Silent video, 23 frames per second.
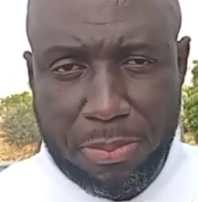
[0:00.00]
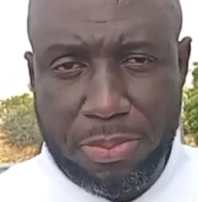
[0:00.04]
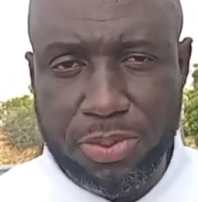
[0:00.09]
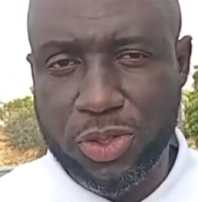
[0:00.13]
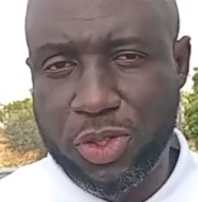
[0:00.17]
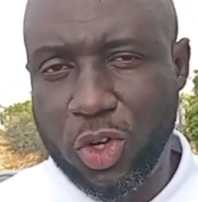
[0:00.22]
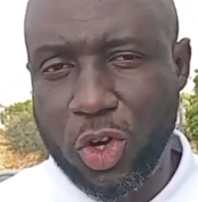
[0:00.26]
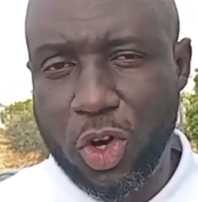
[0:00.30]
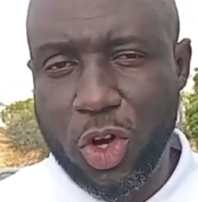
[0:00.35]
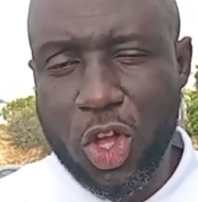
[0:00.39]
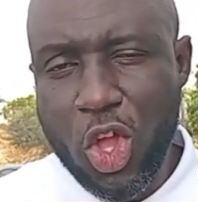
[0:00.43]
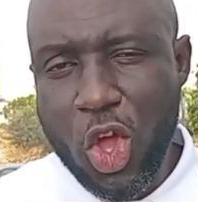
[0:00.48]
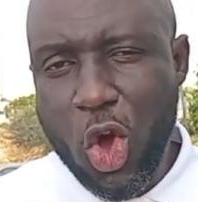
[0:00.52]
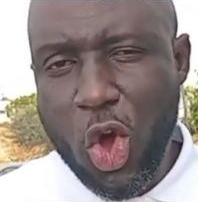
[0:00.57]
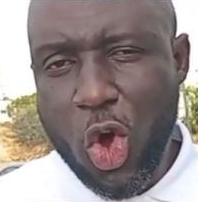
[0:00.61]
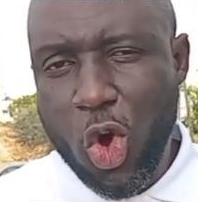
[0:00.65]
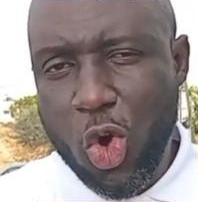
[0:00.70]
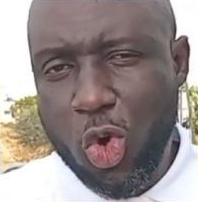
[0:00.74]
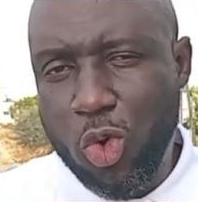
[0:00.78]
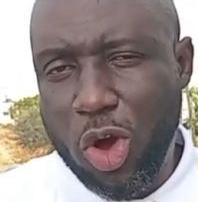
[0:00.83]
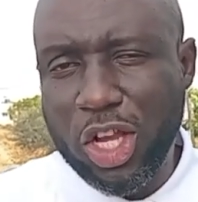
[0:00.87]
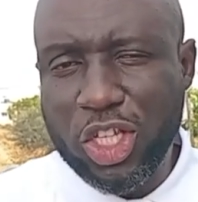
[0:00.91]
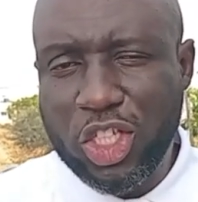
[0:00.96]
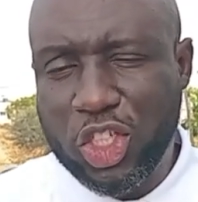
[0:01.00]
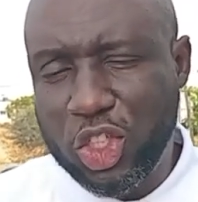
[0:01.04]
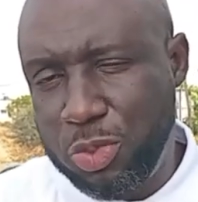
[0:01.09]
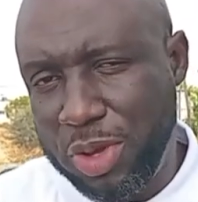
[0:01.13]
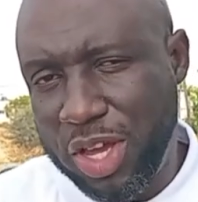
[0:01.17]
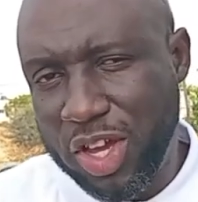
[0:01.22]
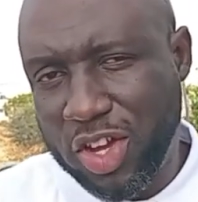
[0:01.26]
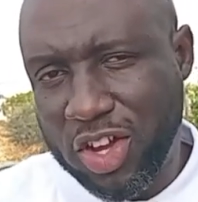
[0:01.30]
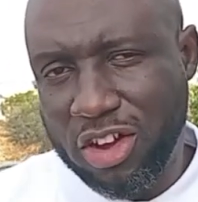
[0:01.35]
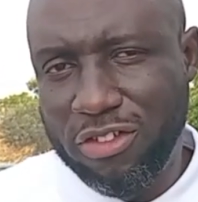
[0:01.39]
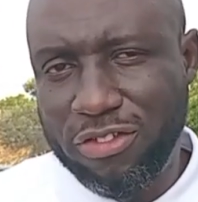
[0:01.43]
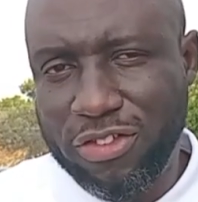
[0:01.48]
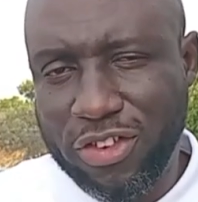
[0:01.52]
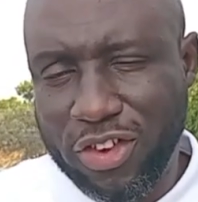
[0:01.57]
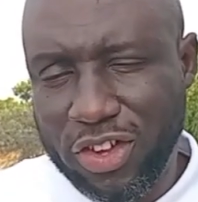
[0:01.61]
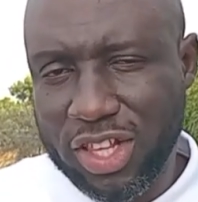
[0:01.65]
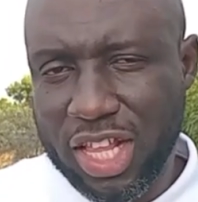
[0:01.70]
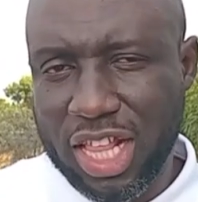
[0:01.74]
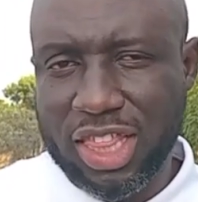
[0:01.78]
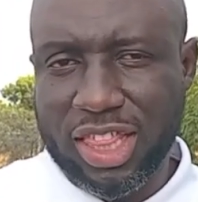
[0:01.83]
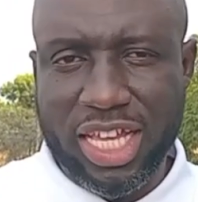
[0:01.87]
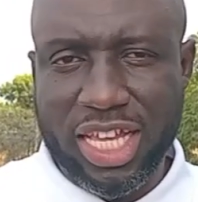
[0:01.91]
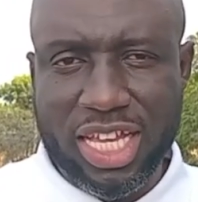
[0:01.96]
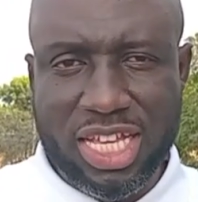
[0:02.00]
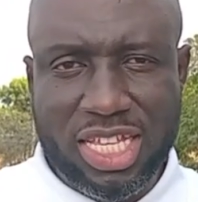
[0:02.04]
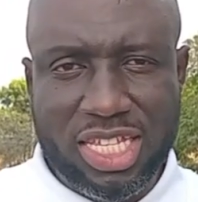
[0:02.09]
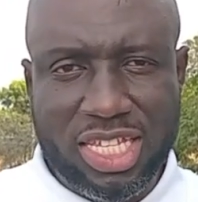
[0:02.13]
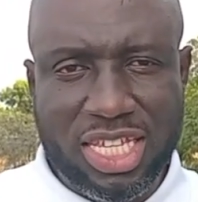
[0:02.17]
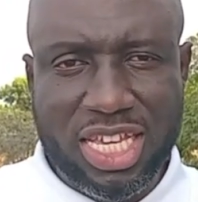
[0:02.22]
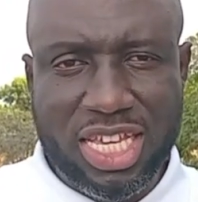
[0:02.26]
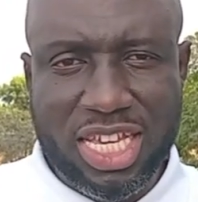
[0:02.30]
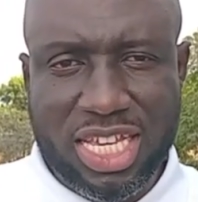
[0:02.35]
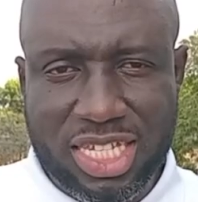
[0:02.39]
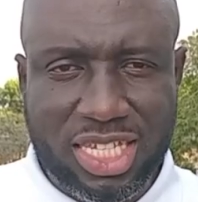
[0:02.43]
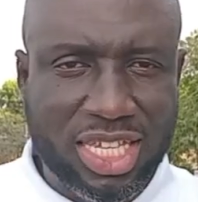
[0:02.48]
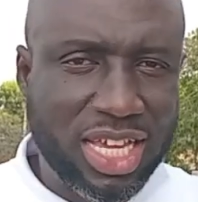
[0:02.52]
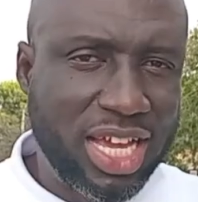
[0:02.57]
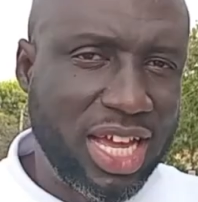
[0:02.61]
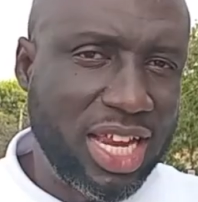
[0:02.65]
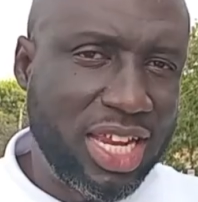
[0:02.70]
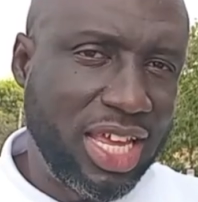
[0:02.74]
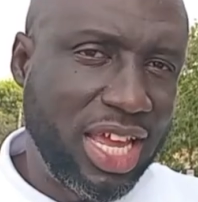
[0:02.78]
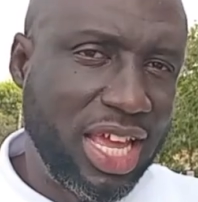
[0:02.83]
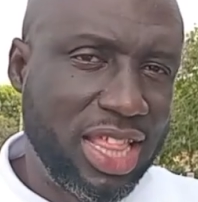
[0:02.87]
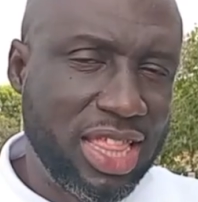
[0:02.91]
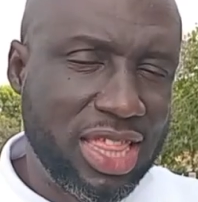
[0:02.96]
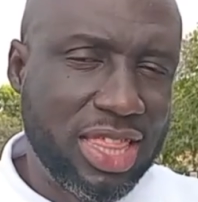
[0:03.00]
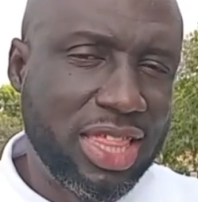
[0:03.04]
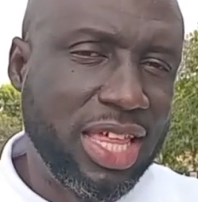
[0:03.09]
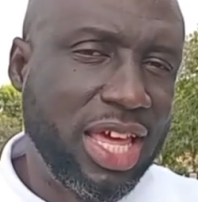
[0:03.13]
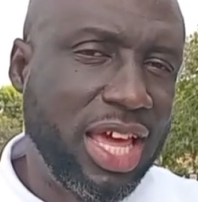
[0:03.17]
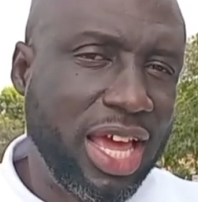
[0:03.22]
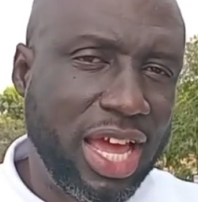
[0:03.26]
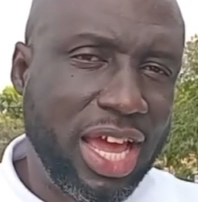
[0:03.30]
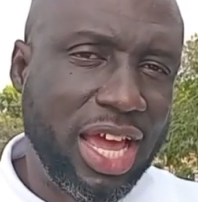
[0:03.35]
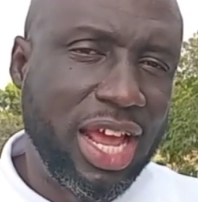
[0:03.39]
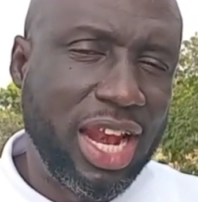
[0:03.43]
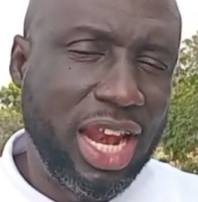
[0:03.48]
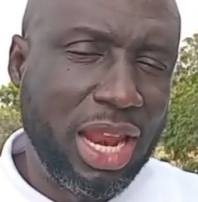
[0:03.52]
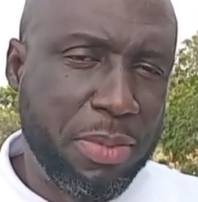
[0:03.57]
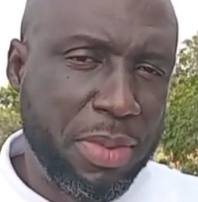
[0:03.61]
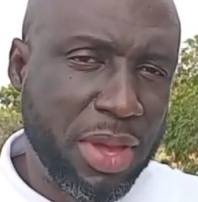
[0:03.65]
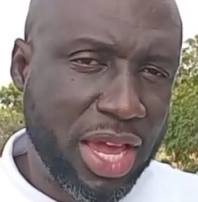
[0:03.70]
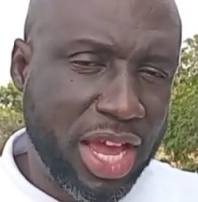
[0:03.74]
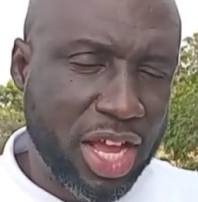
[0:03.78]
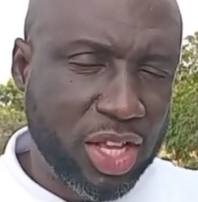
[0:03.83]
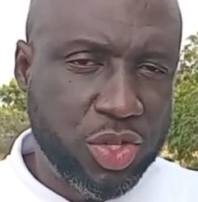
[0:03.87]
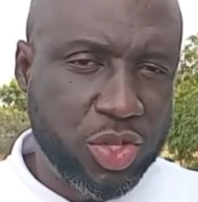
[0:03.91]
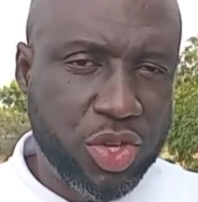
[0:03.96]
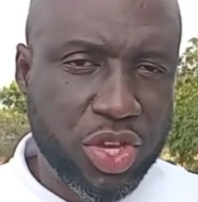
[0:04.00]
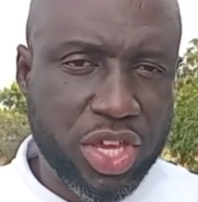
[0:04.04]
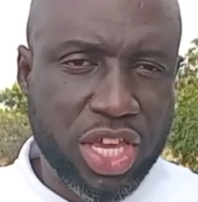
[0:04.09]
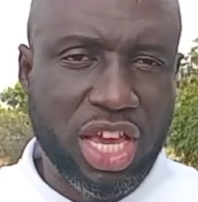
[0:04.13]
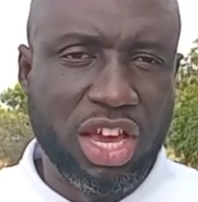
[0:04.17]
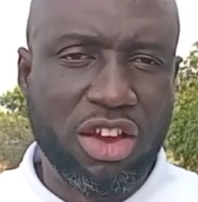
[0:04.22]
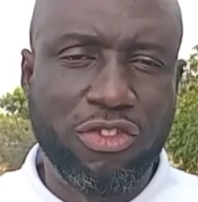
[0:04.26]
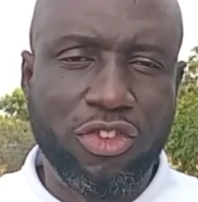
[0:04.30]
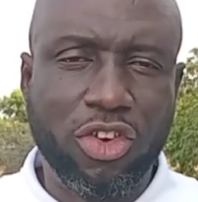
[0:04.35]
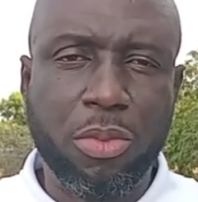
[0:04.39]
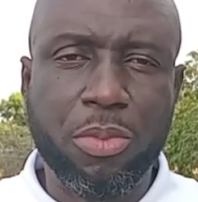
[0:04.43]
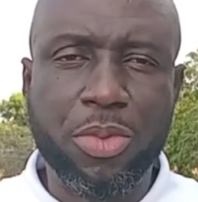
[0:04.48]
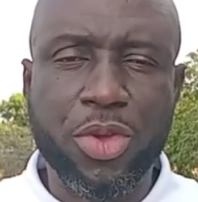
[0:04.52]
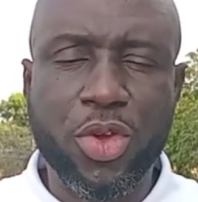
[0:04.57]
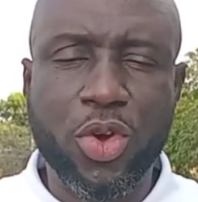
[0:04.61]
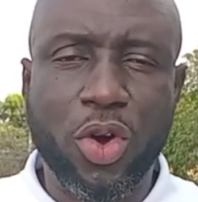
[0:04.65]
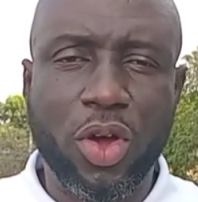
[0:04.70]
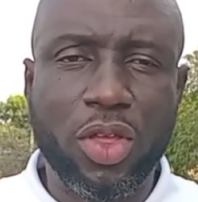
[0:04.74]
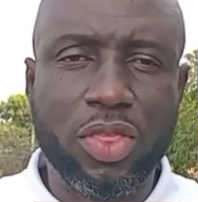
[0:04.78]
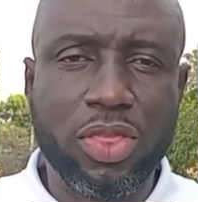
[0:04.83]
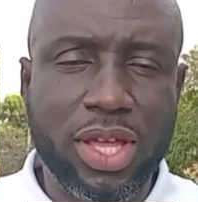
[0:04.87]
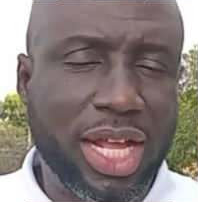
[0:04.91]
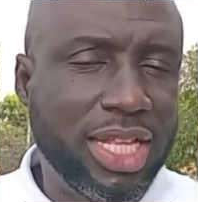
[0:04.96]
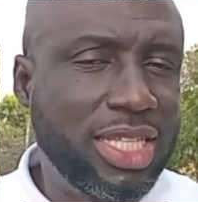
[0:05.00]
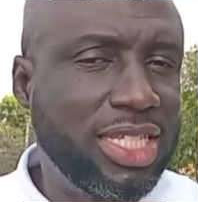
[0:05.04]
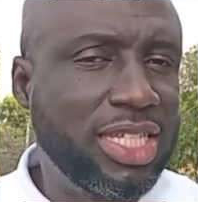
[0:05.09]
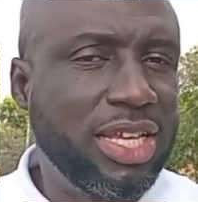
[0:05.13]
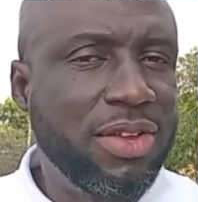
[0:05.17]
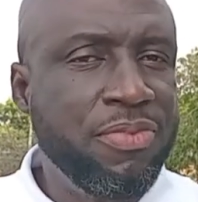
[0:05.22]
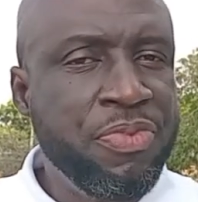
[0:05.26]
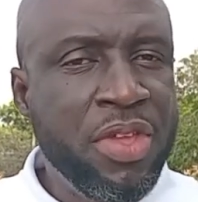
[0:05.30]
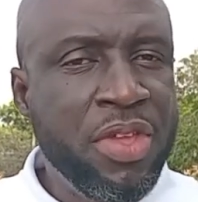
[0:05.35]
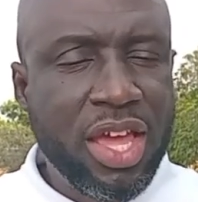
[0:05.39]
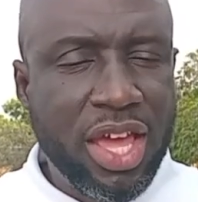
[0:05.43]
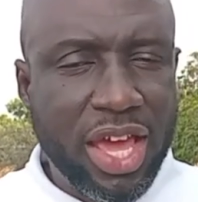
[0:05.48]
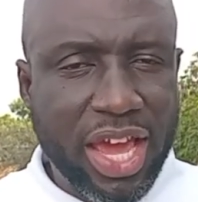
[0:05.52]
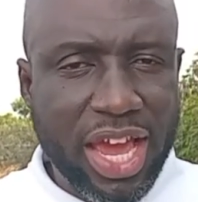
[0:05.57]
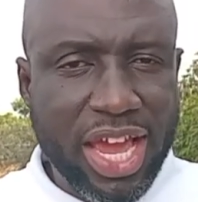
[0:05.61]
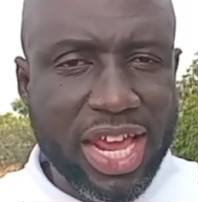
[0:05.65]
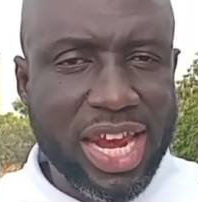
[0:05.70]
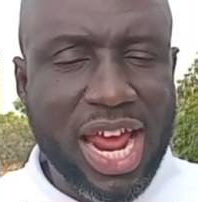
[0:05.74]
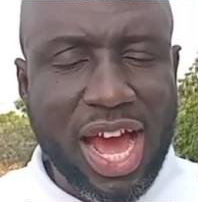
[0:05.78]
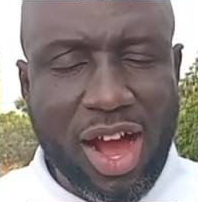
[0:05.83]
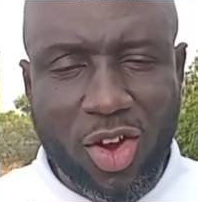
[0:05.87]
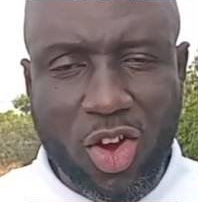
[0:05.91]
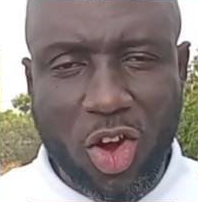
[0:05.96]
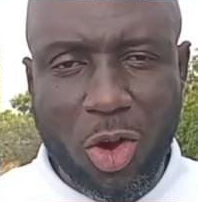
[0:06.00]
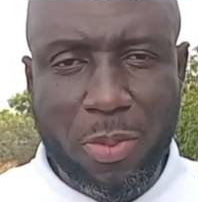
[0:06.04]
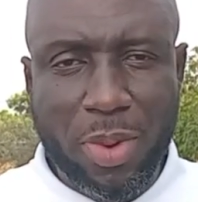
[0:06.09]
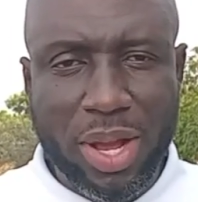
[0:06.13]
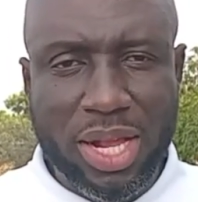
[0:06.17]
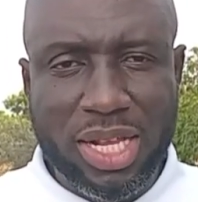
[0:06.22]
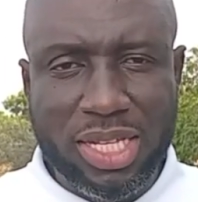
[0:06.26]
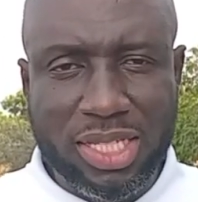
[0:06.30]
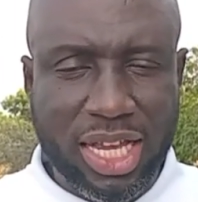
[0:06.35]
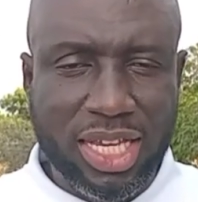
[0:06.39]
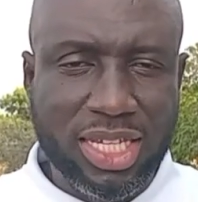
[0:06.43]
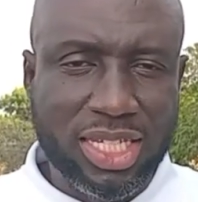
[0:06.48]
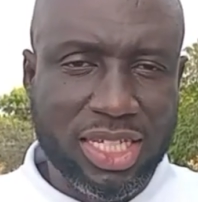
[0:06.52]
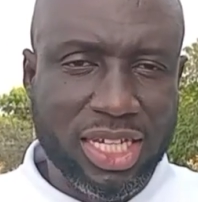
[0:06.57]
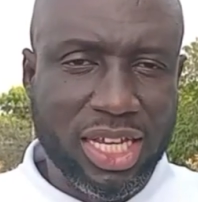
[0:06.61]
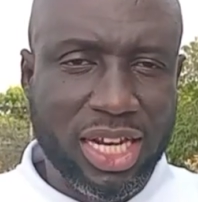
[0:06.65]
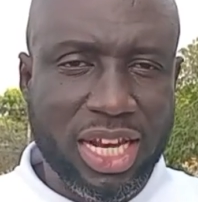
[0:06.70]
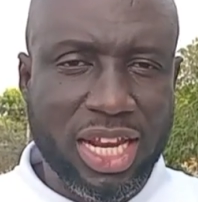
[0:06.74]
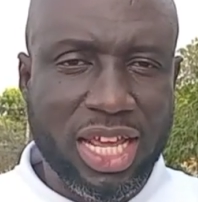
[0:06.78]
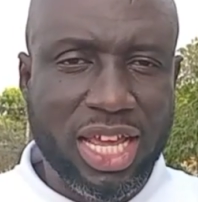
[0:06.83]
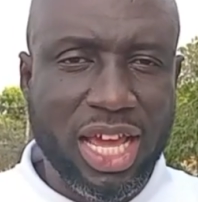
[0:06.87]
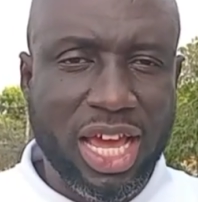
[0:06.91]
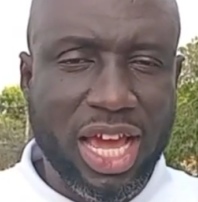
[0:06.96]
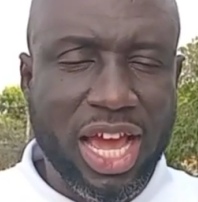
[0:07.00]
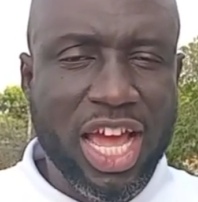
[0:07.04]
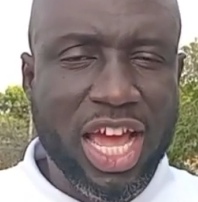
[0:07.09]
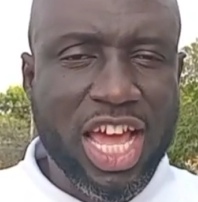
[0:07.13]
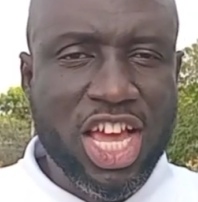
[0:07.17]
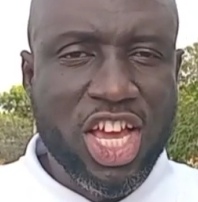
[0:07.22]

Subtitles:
So what do you make of all the things he said in there? Let me get to hear from you on that in our comment section here.